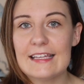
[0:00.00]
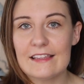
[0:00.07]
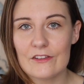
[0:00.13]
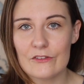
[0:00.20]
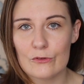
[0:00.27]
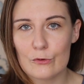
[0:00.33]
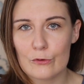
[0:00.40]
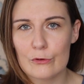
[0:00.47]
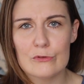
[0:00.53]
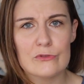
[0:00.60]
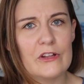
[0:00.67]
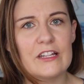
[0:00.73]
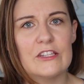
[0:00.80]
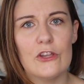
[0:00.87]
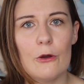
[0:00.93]
think that the cruise
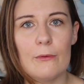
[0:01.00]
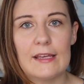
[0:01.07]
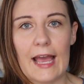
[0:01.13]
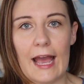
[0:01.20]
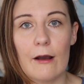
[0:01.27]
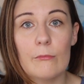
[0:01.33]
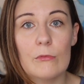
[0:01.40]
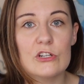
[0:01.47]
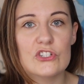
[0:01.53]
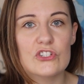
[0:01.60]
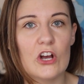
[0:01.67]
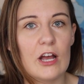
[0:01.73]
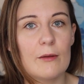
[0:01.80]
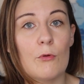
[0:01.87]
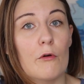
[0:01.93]
line knowing how much
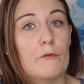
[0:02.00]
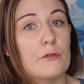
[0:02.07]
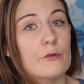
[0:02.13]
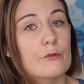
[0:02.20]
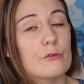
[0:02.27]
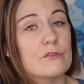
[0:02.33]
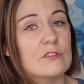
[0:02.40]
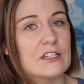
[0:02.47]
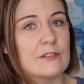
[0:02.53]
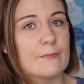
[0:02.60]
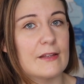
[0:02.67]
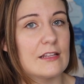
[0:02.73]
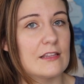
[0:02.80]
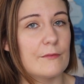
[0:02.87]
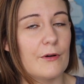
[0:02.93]
time of the cruise I
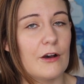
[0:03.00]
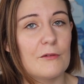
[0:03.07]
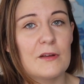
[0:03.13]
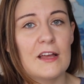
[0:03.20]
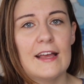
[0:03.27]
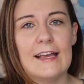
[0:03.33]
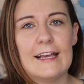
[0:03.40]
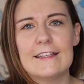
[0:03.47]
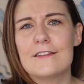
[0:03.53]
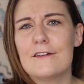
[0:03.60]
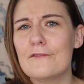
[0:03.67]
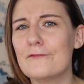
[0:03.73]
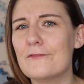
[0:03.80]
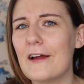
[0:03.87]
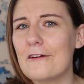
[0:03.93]
spent in the pub is
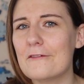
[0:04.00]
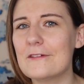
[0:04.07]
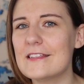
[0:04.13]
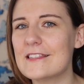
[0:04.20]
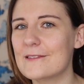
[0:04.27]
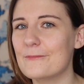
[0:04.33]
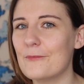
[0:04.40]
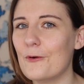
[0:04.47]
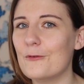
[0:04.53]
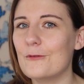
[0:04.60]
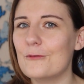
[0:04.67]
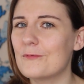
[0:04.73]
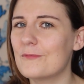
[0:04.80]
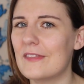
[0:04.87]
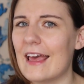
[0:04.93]
a very
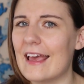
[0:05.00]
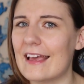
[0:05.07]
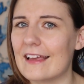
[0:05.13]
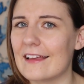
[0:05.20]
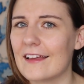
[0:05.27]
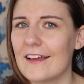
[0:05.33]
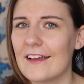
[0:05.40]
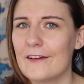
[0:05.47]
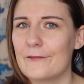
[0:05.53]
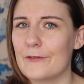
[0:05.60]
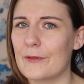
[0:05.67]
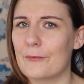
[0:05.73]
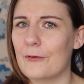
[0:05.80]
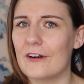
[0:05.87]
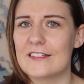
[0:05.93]
small thing for
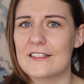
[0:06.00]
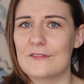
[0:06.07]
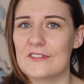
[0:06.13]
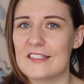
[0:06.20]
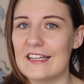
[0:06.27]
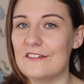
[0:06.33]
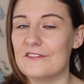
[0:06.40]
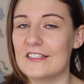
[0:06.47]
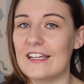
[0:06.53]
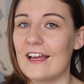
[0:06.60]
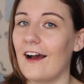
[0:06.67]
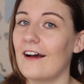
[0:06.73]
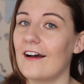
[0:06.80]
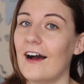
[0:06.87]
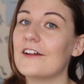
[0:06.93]
the price of safety.
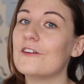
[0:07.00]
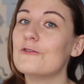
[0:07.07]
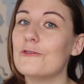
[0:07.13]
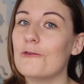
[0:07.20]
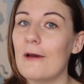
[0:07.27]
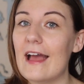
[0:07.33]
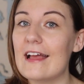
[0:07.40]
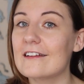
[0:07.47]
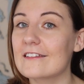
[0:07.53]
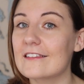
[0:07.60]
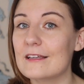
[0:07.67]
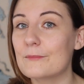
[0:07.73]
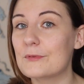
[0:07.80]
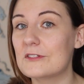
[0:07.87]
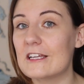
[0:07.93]
I don't do
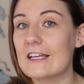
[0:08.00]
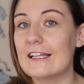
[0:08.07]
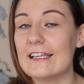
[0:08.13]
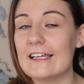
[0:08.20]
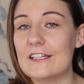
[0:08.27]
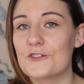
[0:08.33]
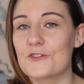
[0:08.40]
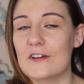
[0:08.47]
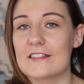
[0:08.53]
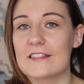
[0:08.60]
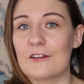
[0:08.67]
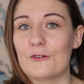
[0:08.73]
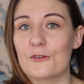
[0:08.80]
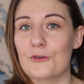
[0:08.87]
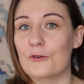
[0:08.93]
anything particularly
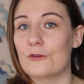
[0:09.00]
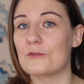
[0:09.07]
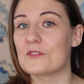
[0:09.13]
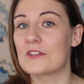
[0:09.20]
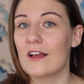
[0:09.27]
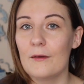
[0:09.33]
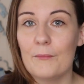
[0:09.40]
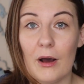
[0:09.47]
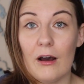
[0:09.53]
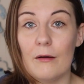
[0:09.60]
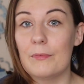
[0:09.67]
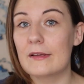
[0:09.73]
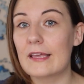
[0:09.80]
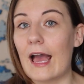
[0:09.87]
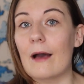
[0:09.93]
interesting on a cruise.
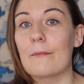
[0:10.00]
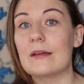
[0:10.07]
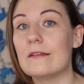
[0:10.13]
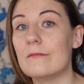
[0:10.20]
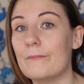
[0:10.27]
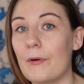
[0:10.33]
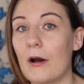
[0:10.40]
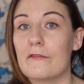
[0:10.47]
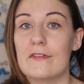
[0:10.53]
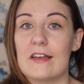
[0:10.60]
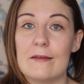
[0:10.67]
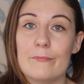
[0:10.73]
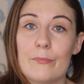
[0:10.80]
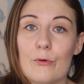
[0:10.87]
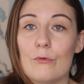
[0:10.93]
Pub, cabin,
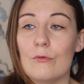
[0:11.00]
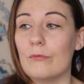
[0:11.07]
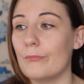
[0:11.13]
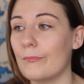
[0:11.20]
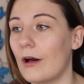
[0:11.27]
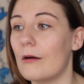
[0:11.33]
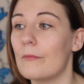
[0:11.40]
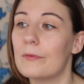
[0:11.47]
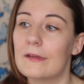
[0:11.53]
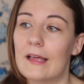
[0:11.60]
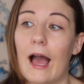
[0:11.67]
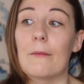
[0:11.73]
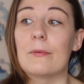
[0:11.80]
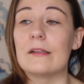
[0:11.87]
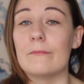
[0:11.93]
buffet, pool, pub,
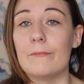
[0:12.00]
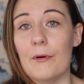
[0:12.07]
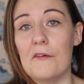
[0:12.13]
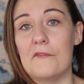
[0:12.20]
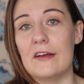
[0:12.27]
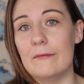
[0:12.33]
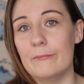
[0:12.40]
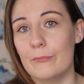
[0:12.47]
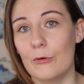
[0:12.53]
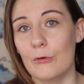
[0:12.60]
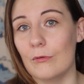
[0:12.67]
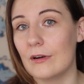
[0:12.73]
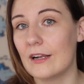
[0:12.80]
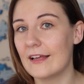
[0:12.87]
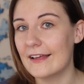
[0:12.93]
cabin, buffet,
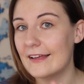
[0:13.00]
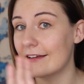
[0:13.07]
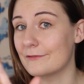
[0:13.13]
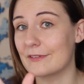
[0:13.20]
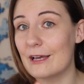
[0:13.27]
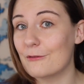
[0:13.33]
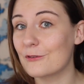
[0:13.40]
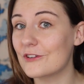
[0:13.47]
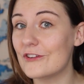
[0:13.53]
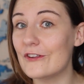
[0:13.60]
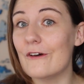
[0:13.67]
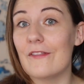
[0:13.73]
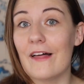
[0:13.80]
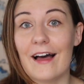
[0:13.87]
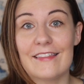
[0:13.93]
pool. If they want to
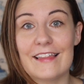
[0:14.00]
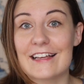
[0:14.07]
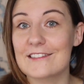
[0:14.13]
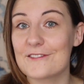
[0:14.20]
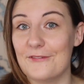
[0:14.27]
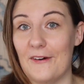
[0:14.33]
know that, that's